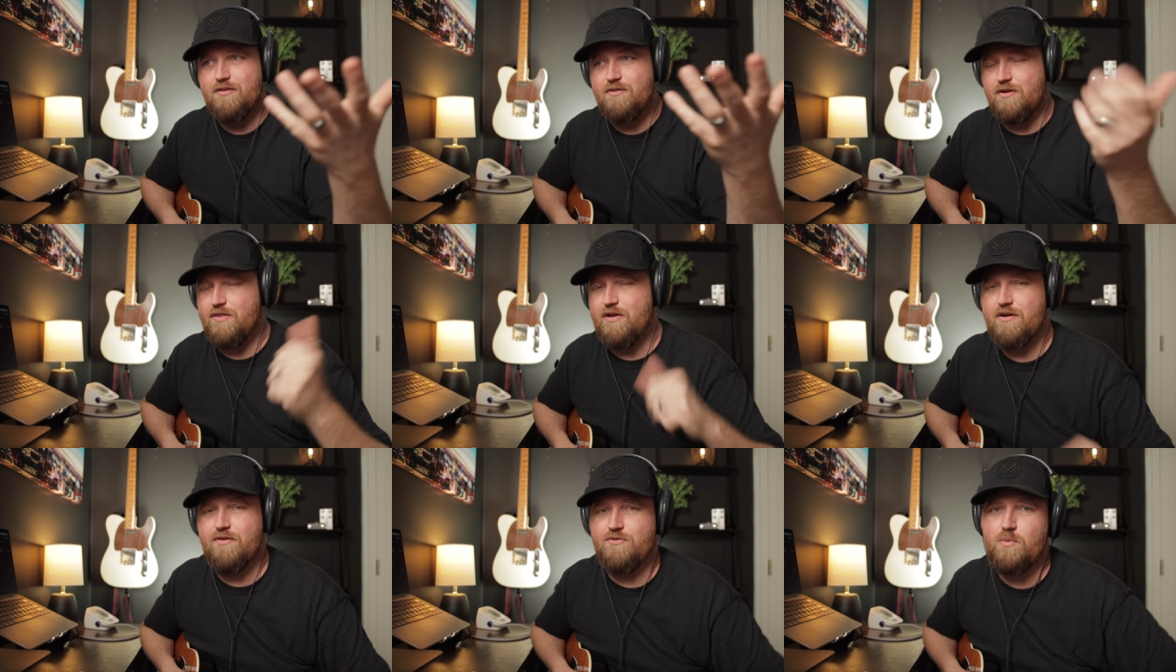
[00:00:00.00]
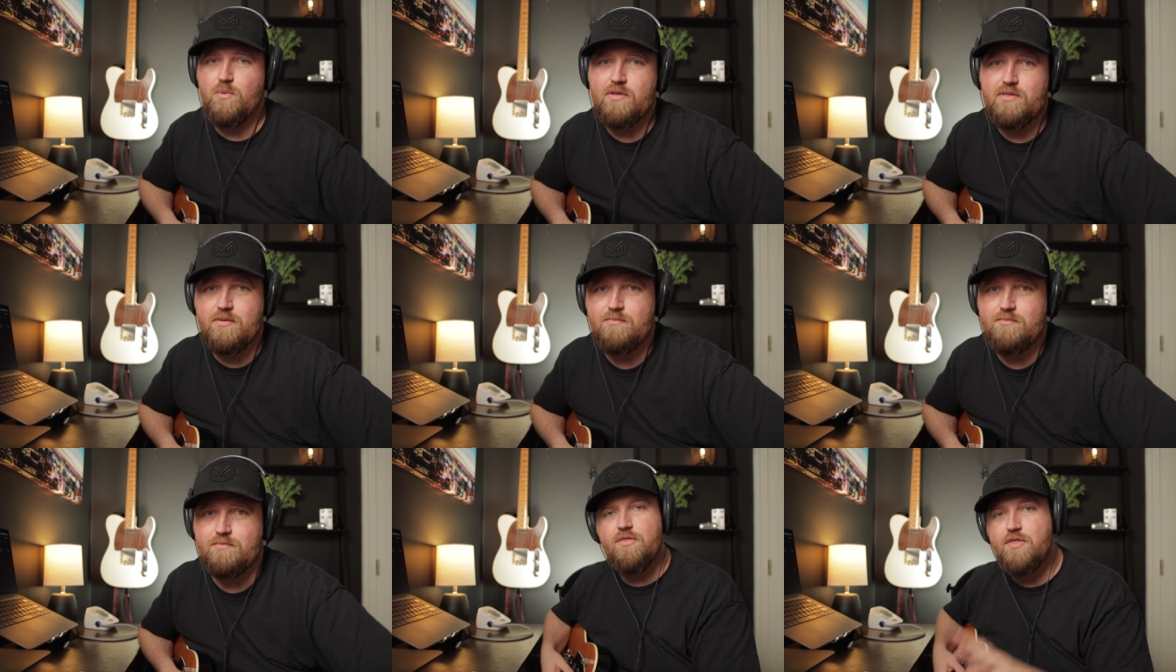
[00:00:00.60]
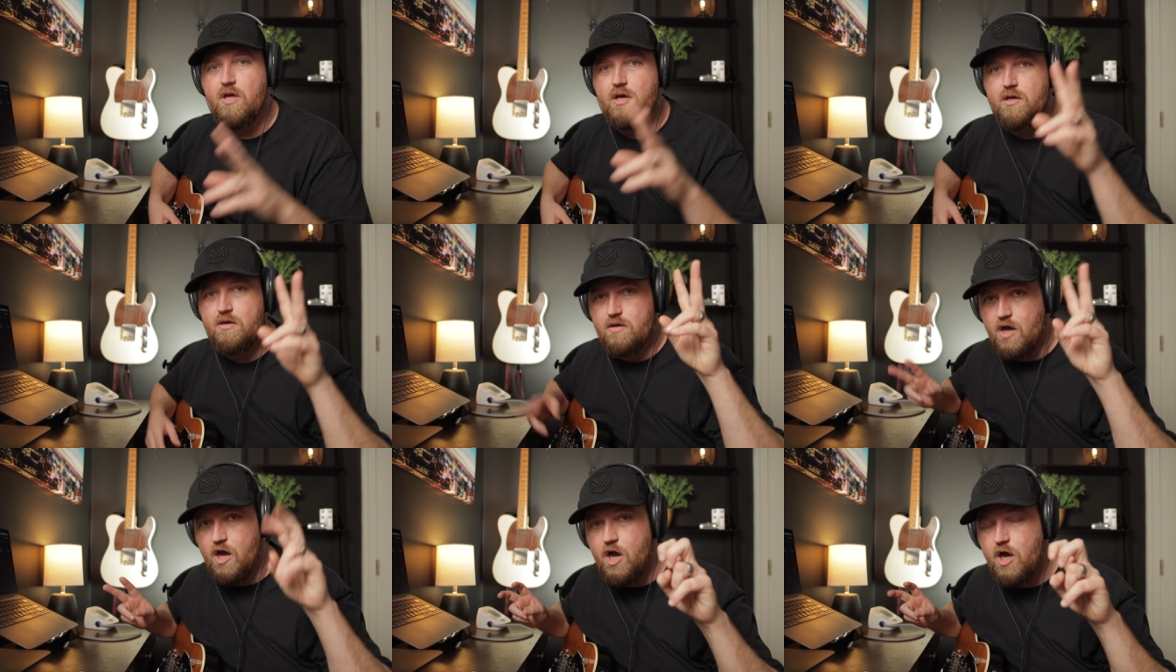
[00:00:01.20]
they're there if you want them. The
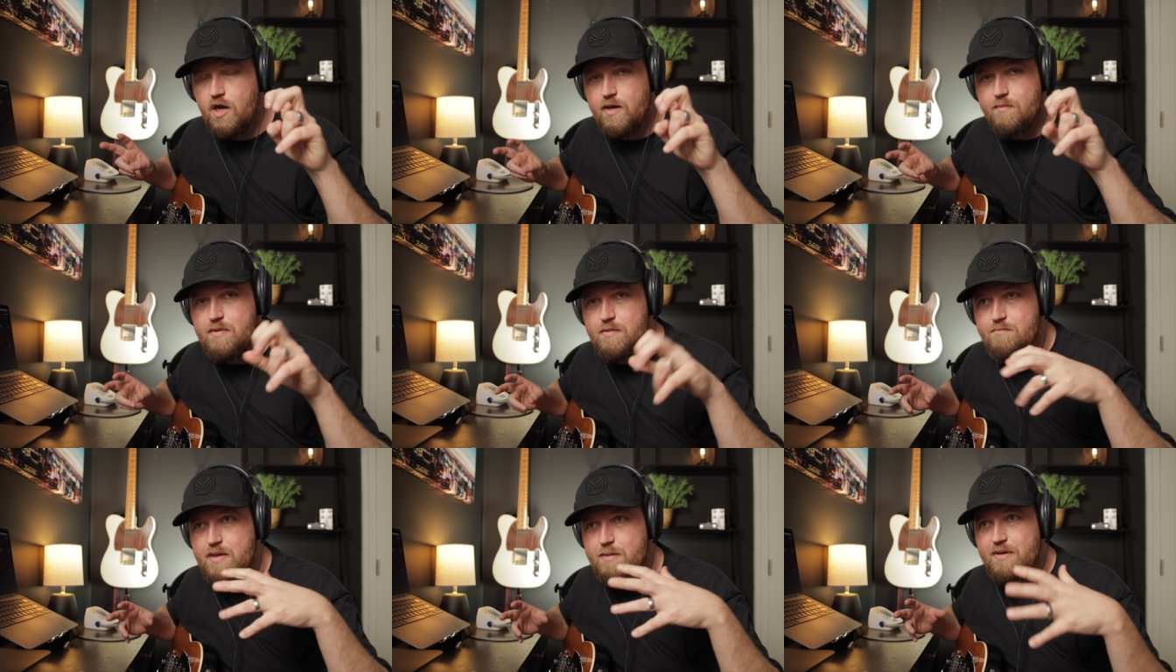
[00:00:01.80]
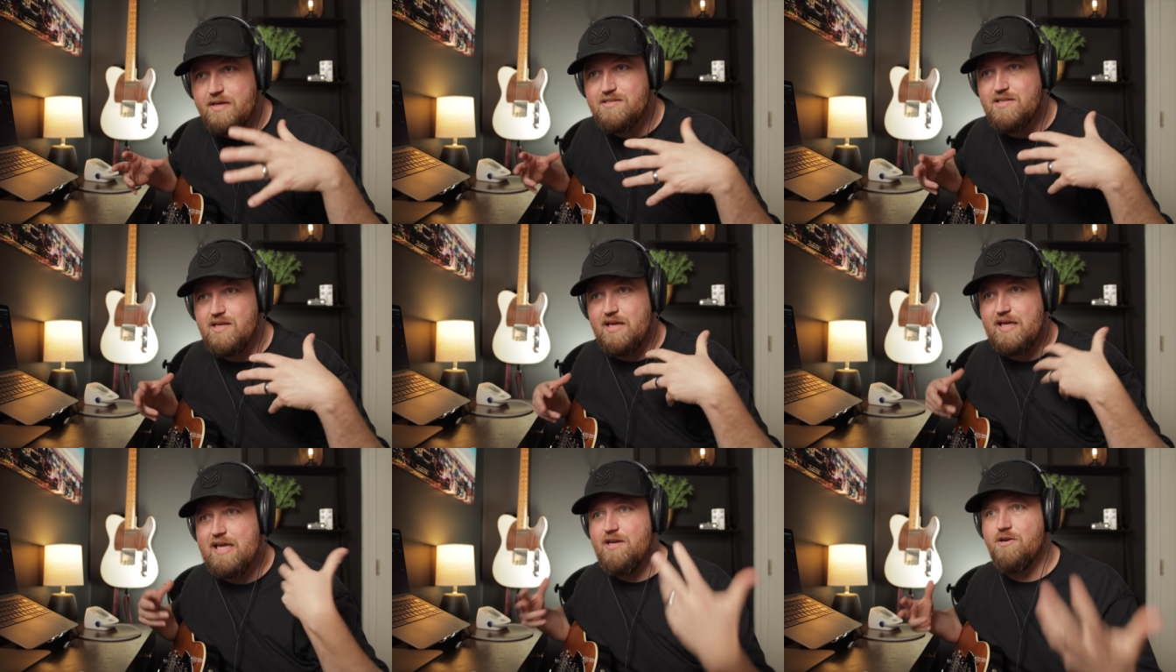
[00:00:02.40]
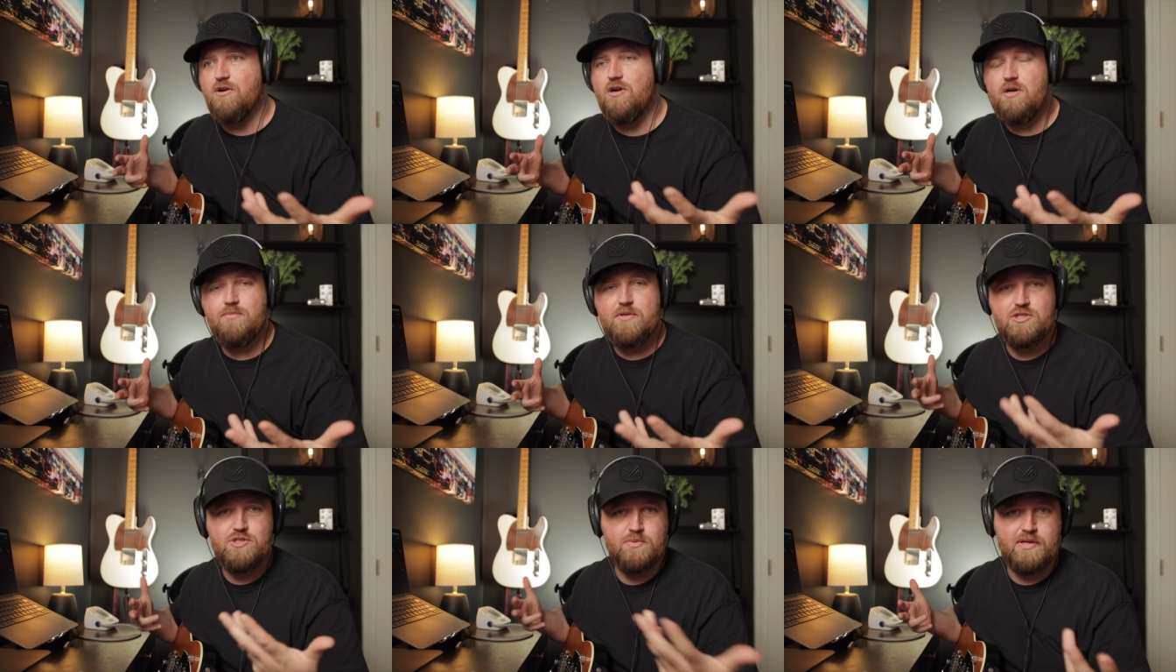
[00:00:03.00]
hum mimics the heater hum
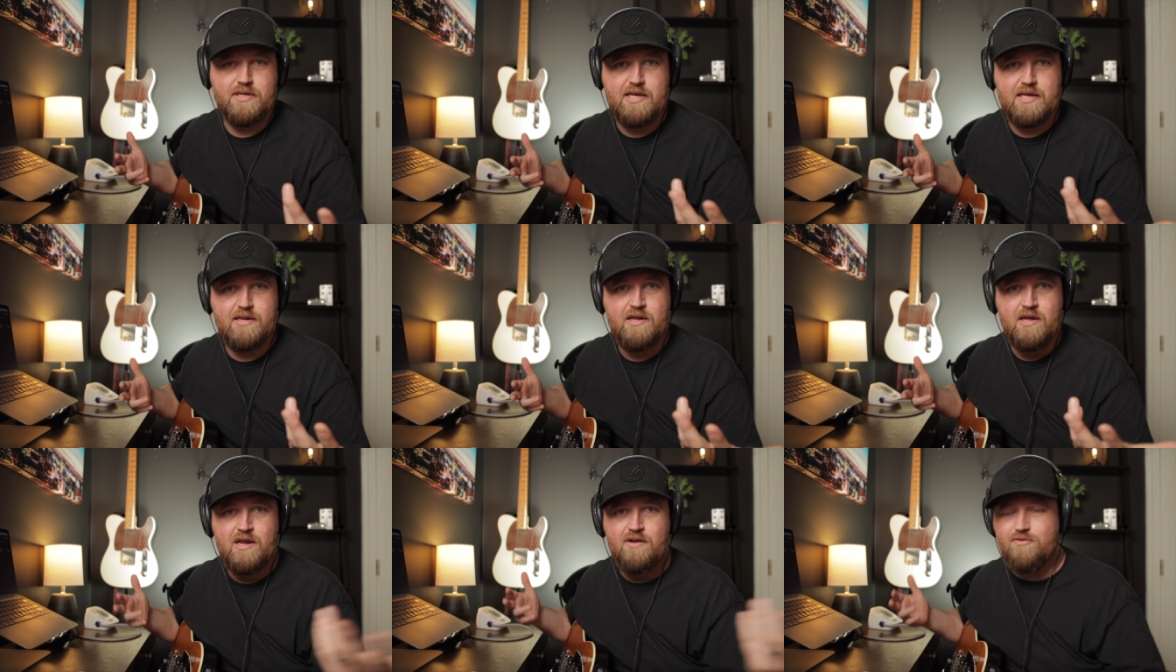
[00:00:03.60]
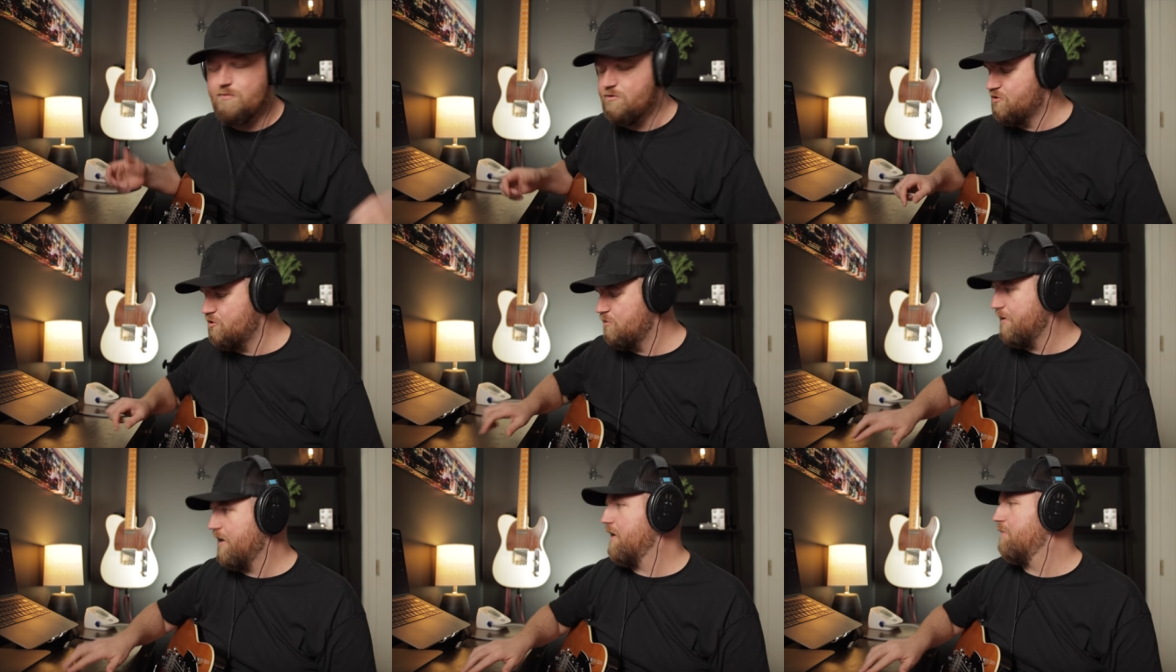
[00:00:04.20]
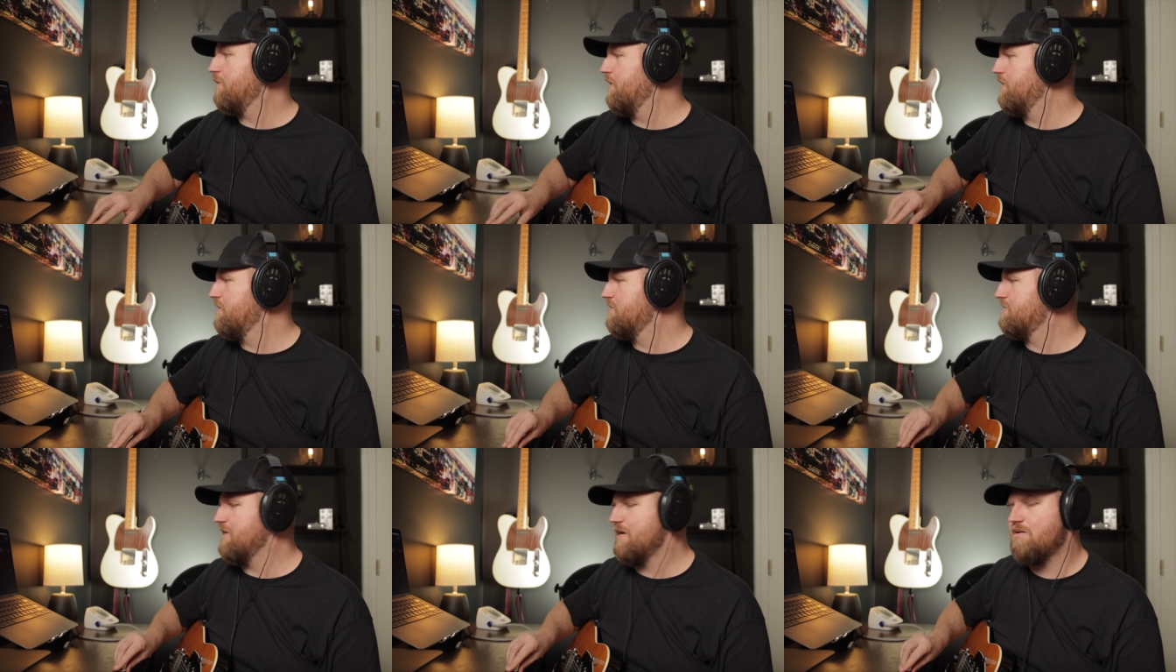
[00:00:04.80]
that you would get from a tube amp and
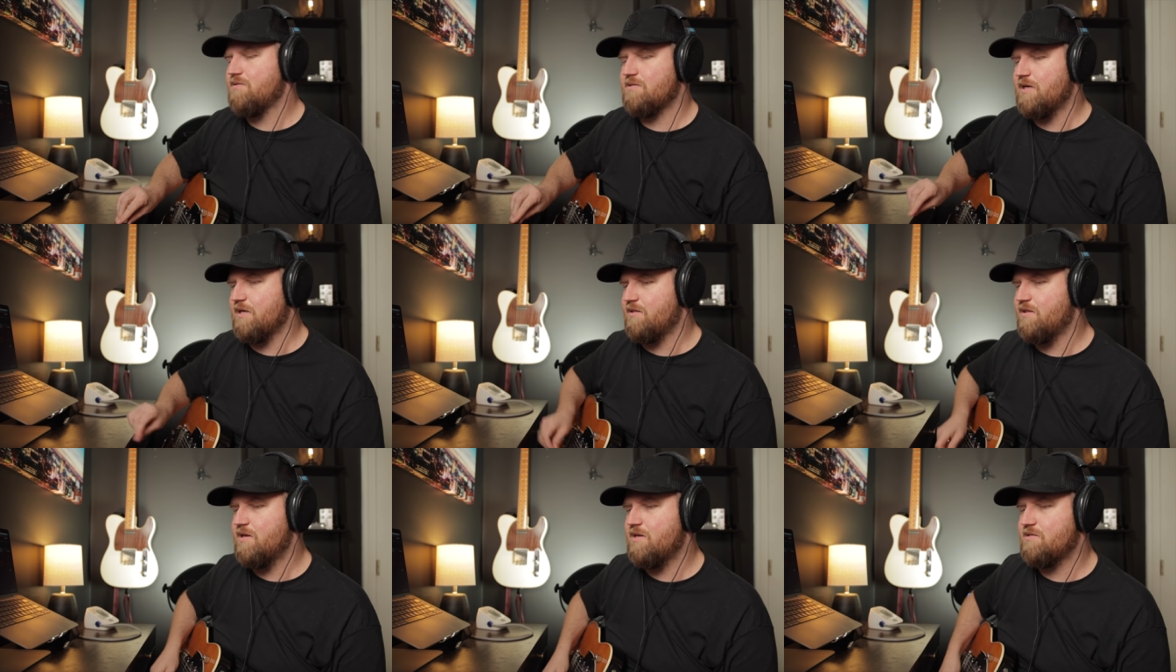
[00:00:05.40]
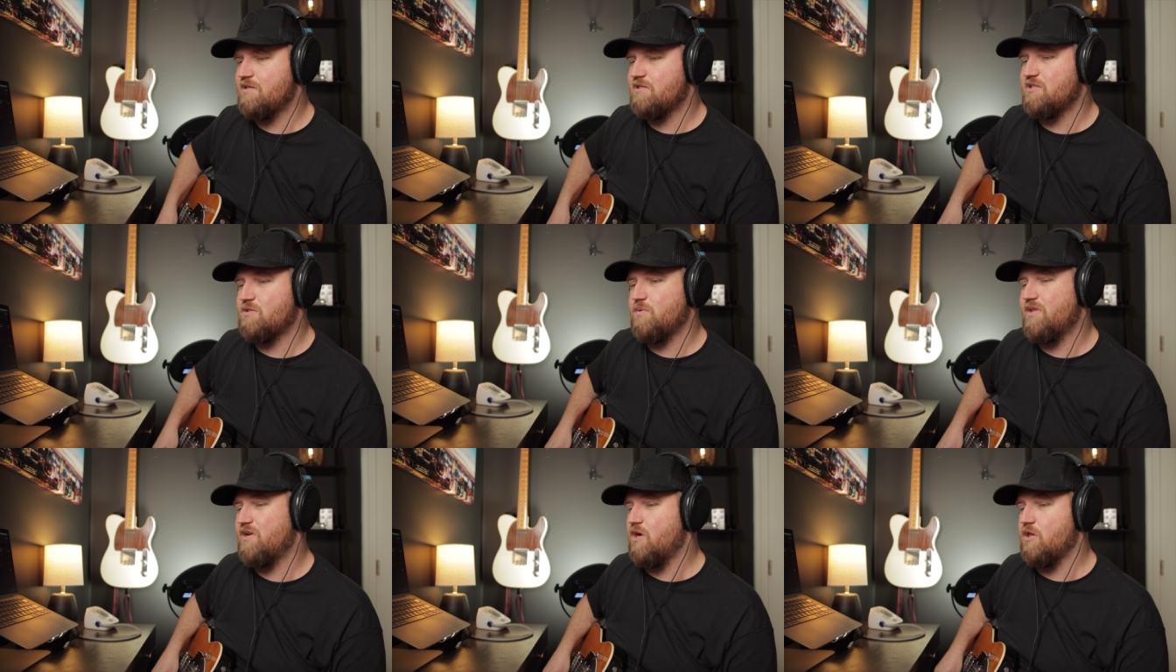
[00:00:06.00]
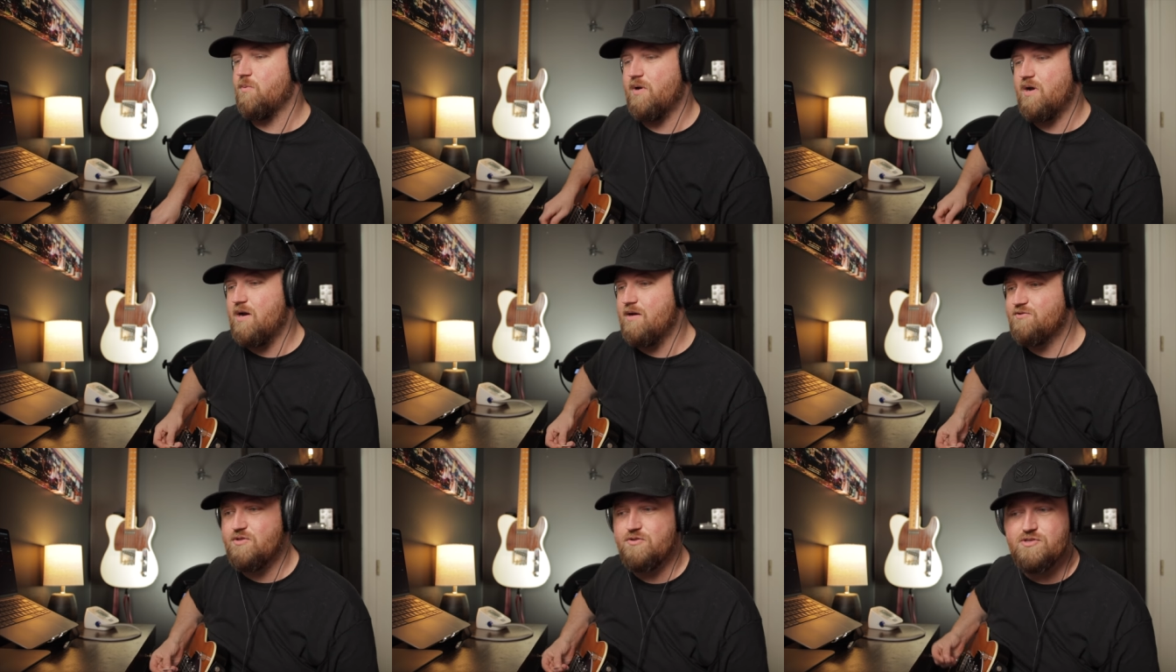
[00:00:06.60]
it sounds like this. This is with it all the way
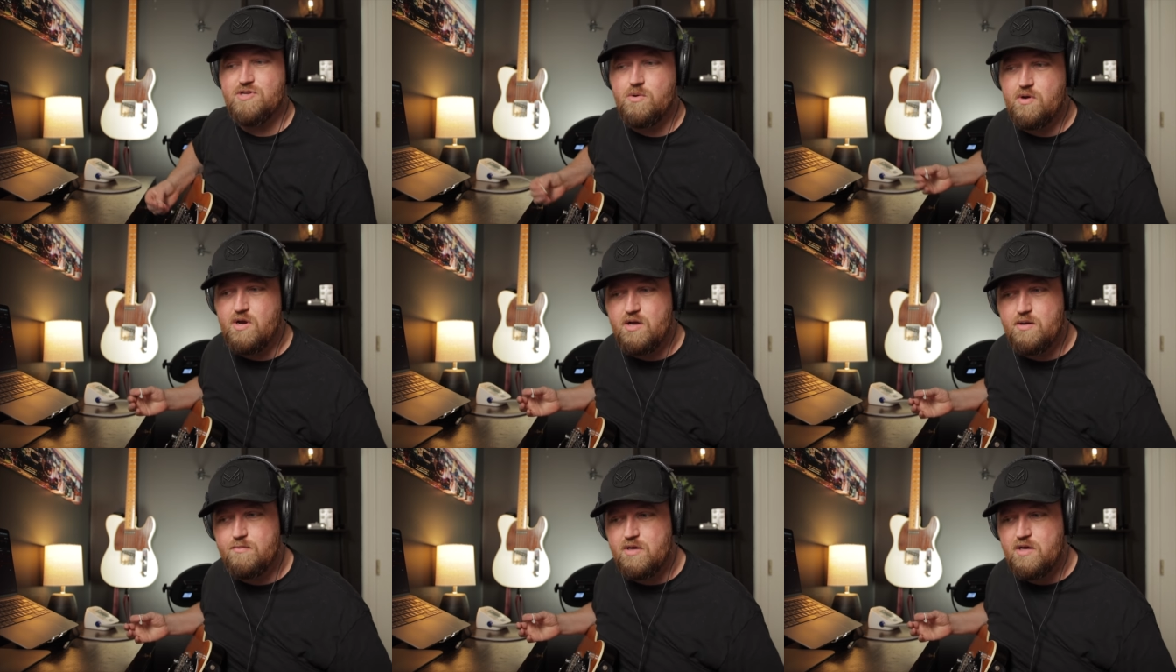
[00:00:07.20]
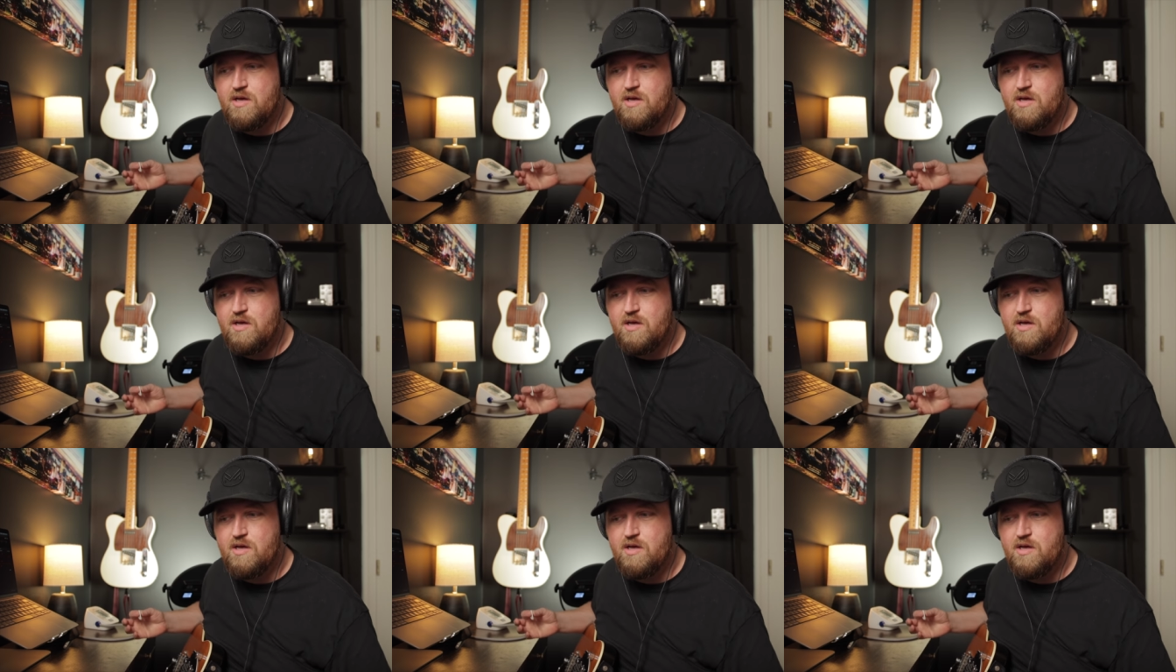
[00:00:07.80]
off, so there's no hum.